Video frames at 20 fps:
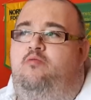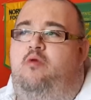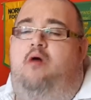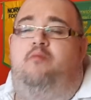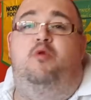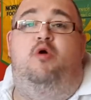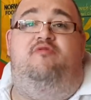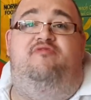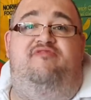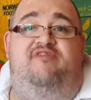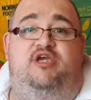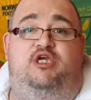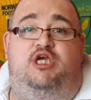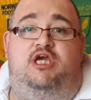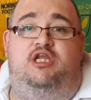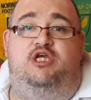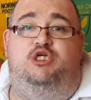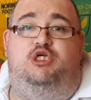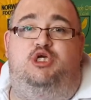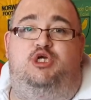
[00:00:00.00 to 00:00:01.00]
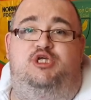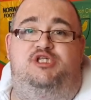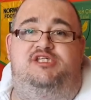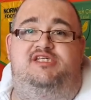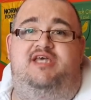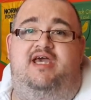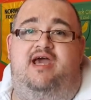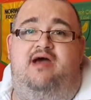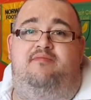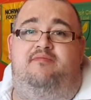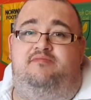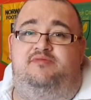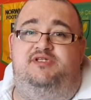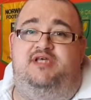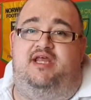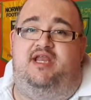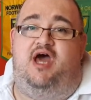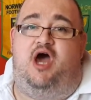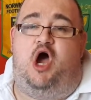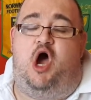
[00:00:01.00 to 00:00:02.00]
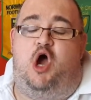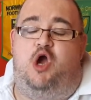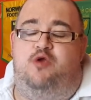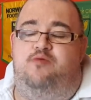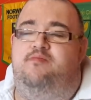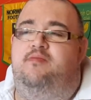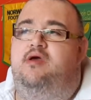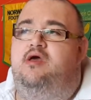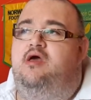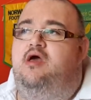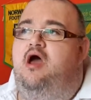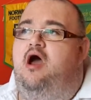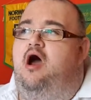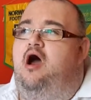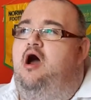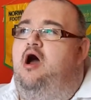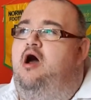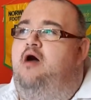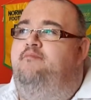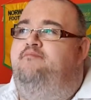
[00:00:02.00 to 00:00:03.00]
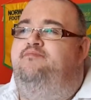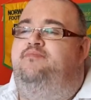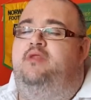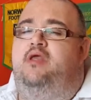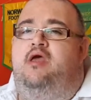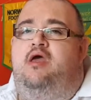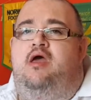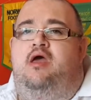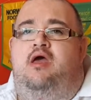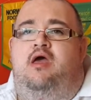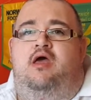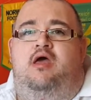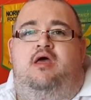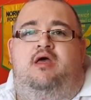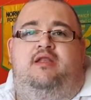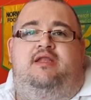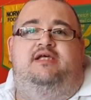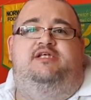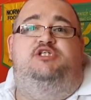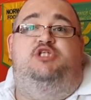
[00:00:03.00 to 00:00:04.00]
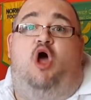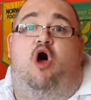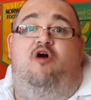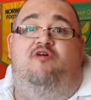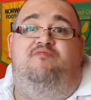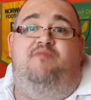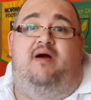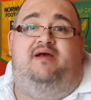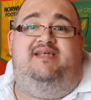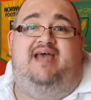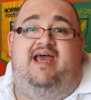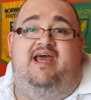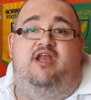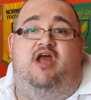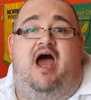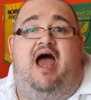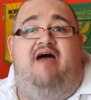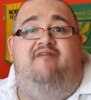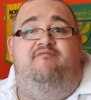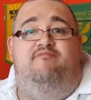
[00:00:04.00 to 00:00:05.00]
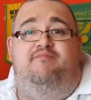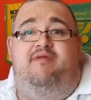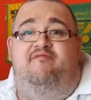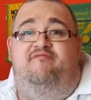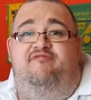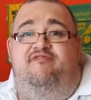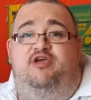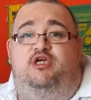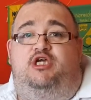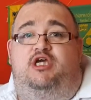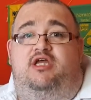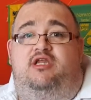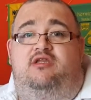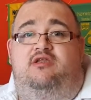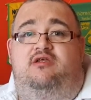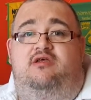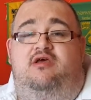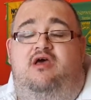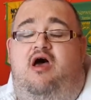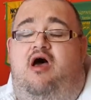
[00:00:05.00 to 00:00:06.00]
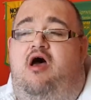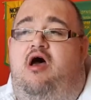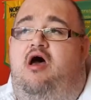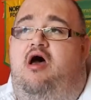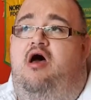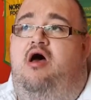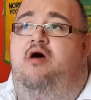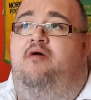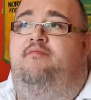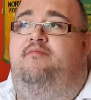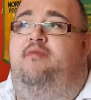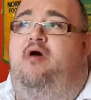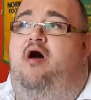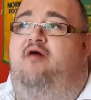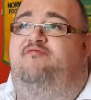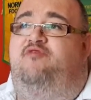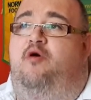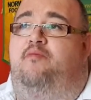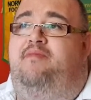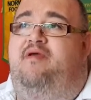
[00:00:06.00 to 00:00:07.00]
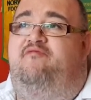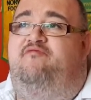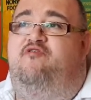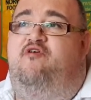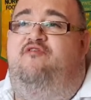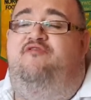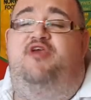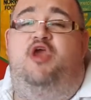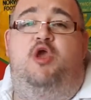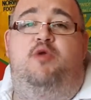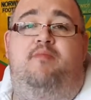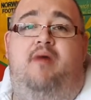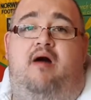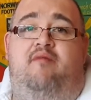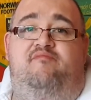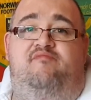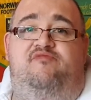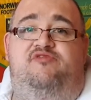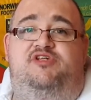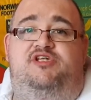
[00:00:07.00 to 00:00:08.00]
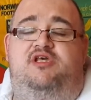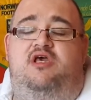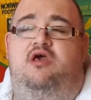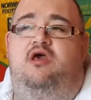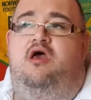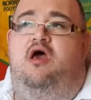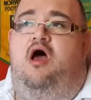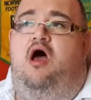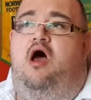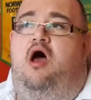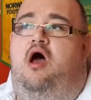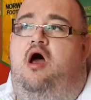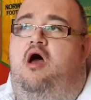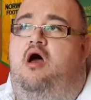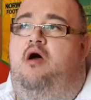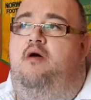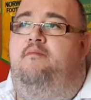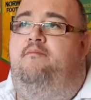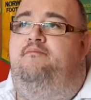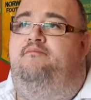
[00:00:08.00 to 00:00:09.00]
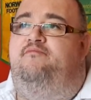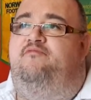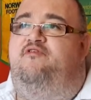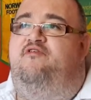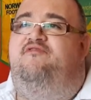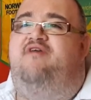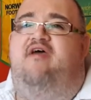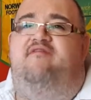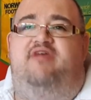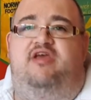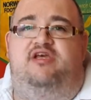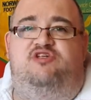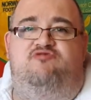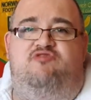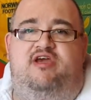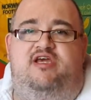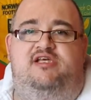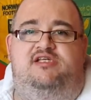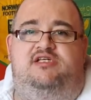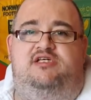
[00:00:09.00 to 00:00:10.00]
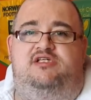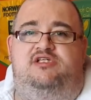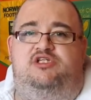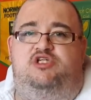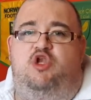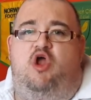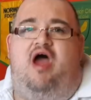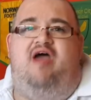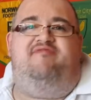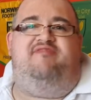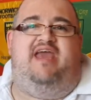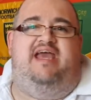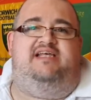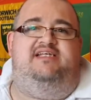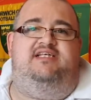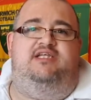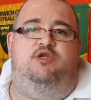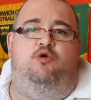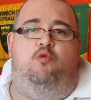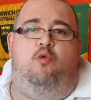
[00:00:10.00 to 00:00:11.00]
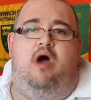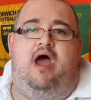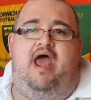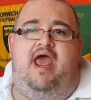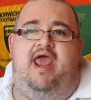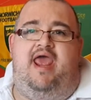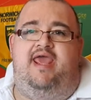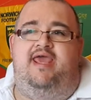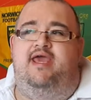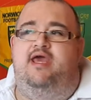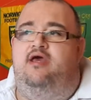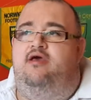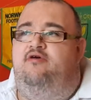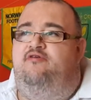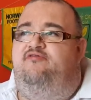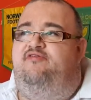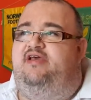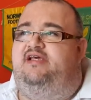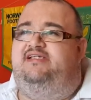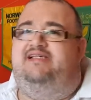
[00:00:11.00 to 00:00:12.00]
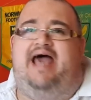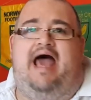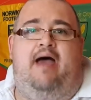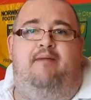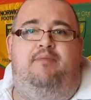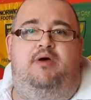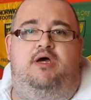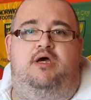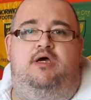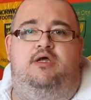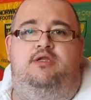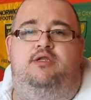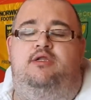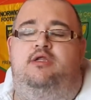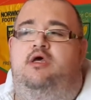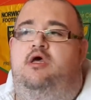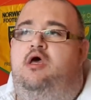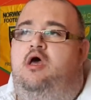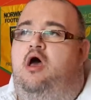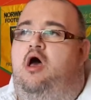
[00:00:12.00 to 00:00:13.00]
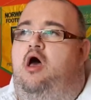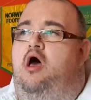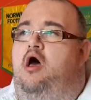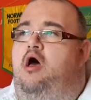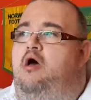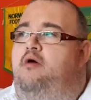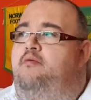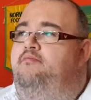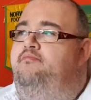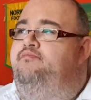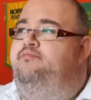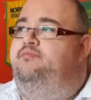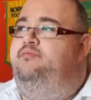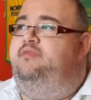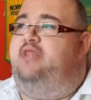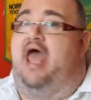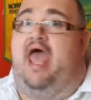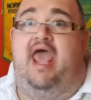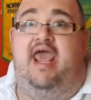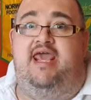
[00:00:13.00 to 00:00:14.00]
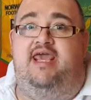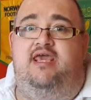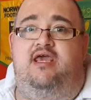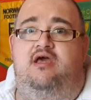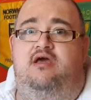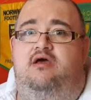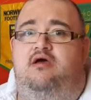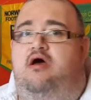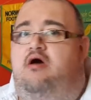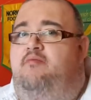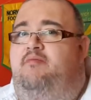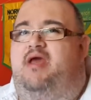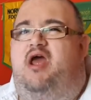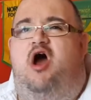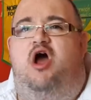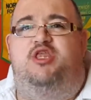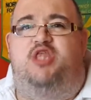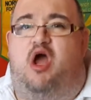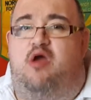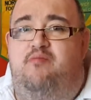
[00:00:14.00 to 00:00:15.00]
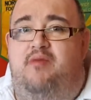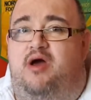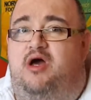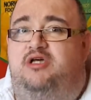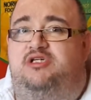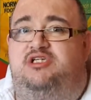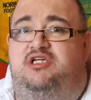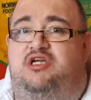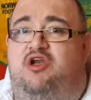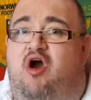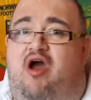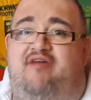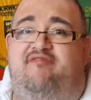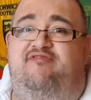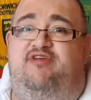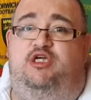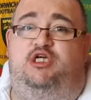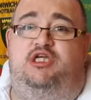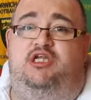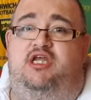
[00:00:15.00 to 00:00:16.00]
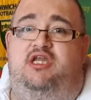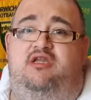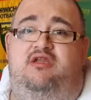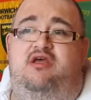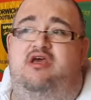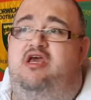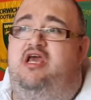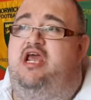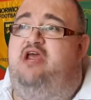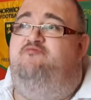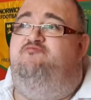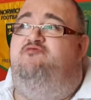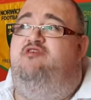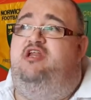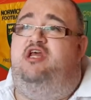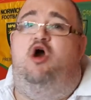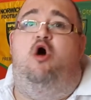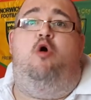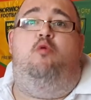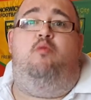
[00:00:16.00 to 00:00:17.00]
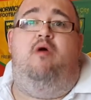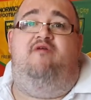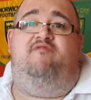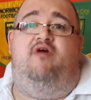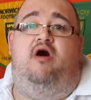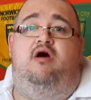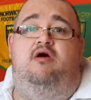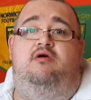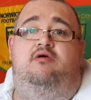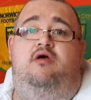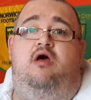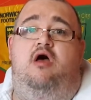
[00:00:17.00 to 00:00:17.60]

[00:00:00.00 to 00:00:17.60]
well, I'm not fishing, as you can see, I'm sitting at home. Let's start off by saying I haven't been fishing. I've not been for a few months. For various reasons, life gets in the way, things happen, the heat. I mean, I don't personally like fishing in really hot weather,